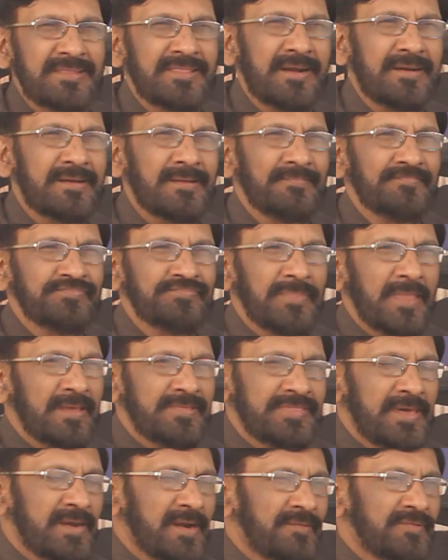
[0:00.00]
that.
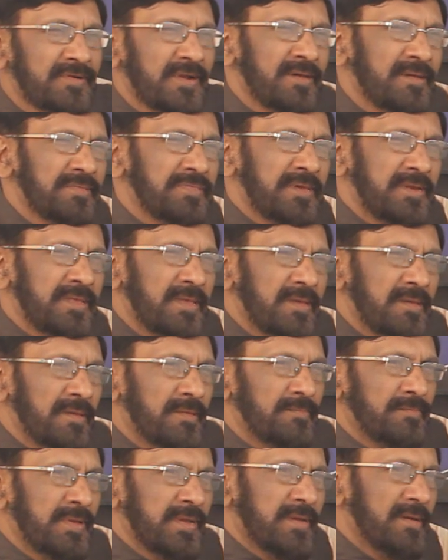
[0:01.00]
Thereafter there is a
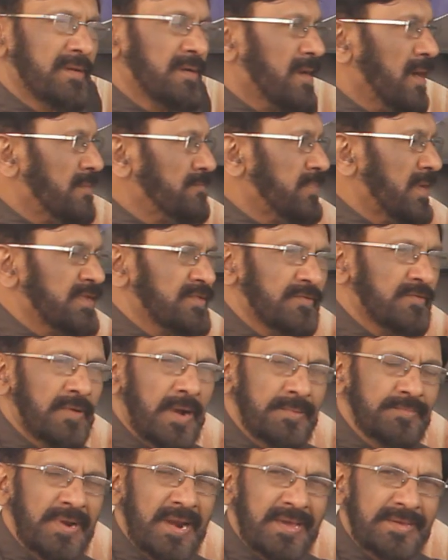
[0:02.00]
big complex
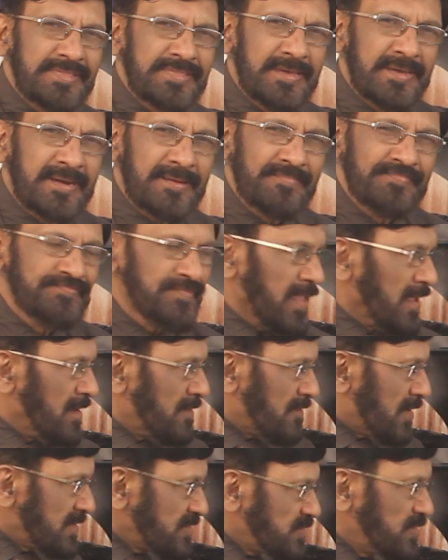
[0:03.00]
formula is there.
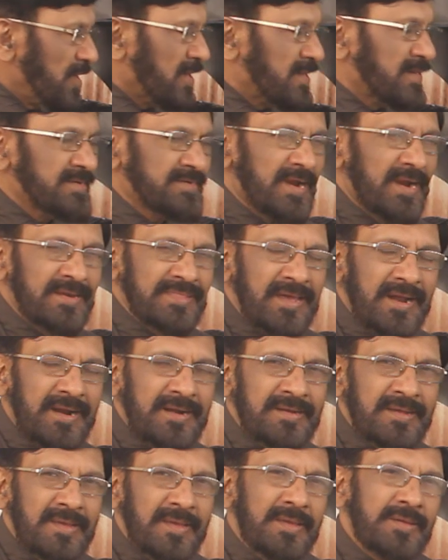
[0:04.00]
Once you understand
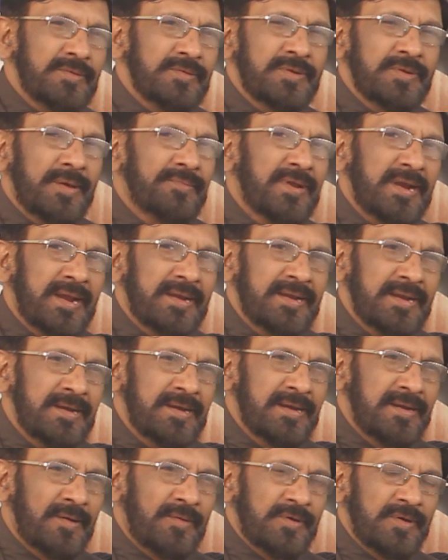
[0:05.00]
that, you never get
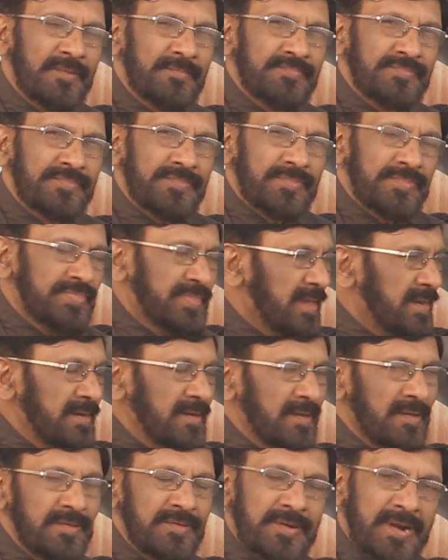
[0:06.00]
any doubt.
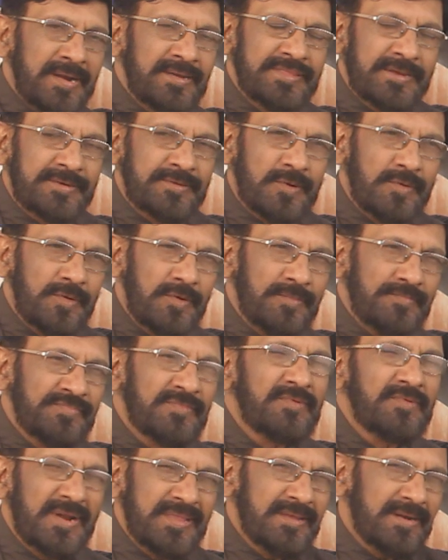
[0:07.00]
Then you write that code.
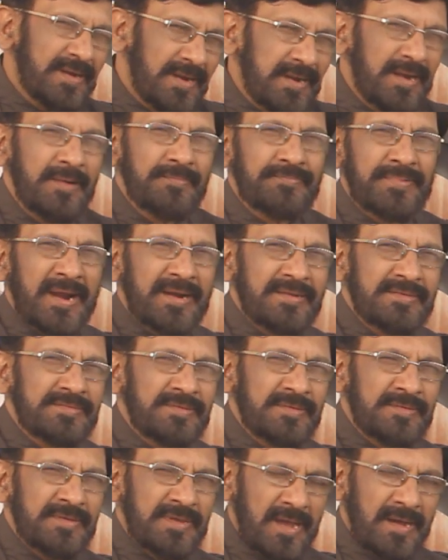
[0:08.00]
For that little practice,
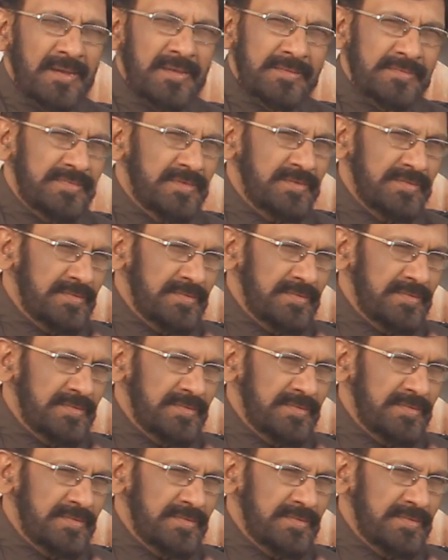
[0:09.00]
because this